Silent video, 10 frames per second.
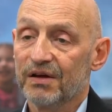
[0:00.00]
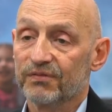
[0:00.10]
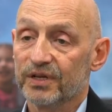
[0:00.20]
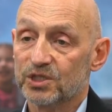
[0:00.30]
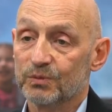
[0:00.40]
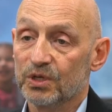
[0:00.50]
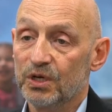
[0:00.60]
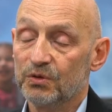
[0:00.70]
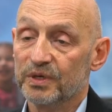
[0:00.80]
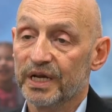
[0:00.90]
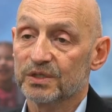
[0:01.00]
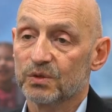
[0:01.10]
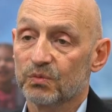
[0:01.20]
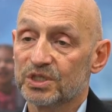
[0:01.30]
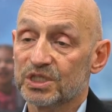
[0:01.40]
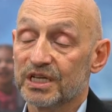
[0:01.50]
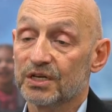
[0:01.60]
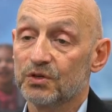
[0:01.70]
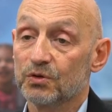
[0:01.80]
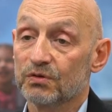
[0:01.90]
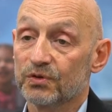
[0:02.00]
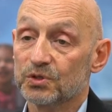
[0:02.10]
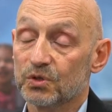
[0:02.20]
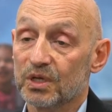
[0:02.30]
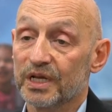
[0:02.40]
flexible Ethernet, which is like a universal